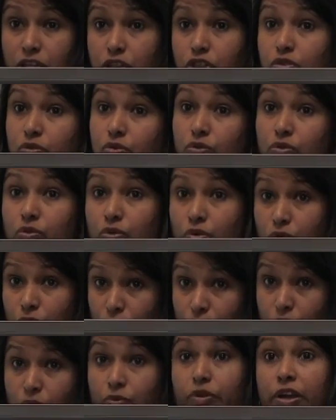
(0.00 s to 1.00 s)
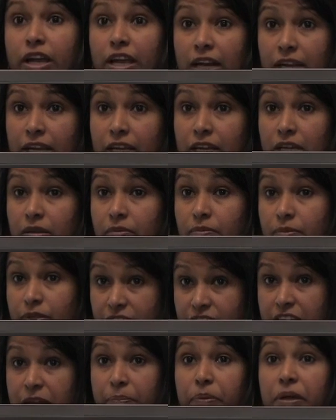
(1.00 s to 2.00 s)
to really
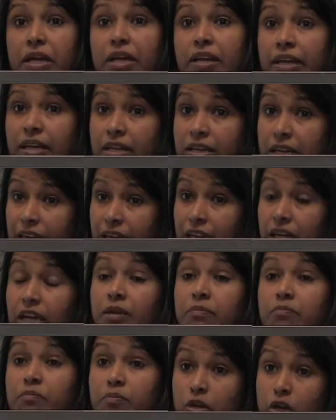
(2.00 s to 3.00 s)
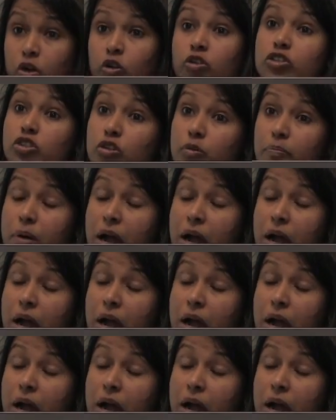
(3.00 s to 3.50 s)
step in and also